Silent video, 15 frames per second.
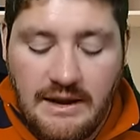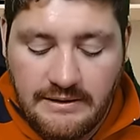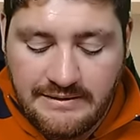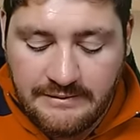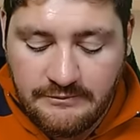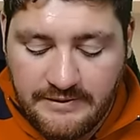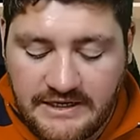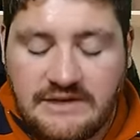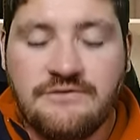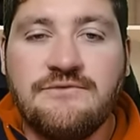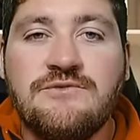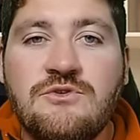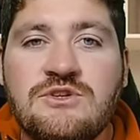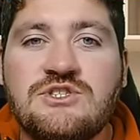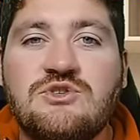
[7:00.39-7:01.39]
am kind of a bit
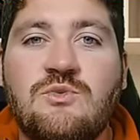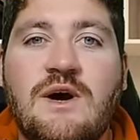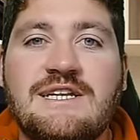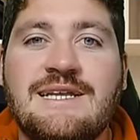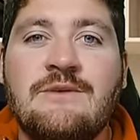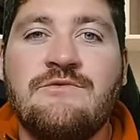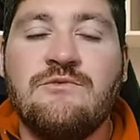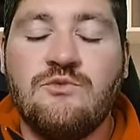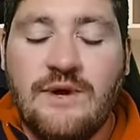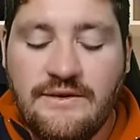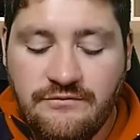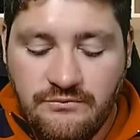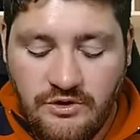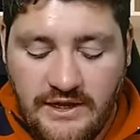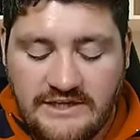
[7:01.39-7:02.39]
confused as to why Dave, Duane
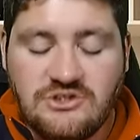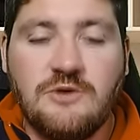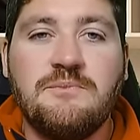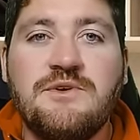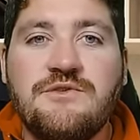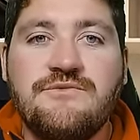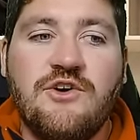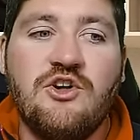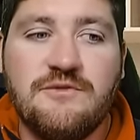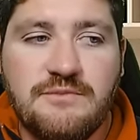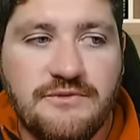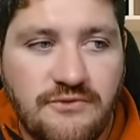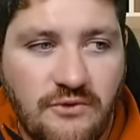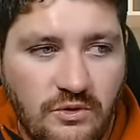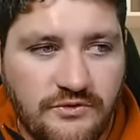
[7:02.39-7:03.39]
Vermeulen has not been involved
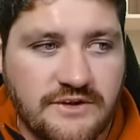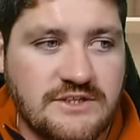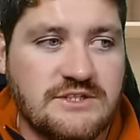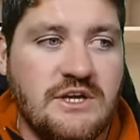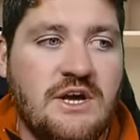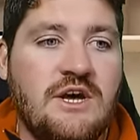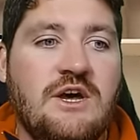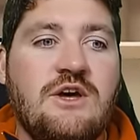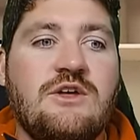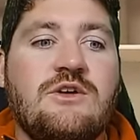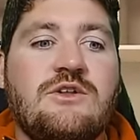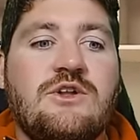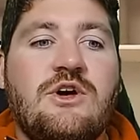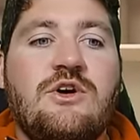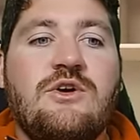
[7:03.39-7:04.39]
before this.
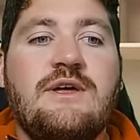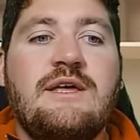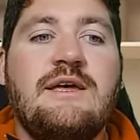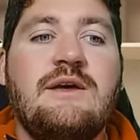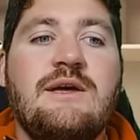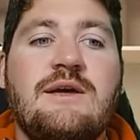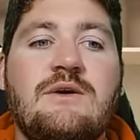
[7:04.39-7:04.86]
You know, he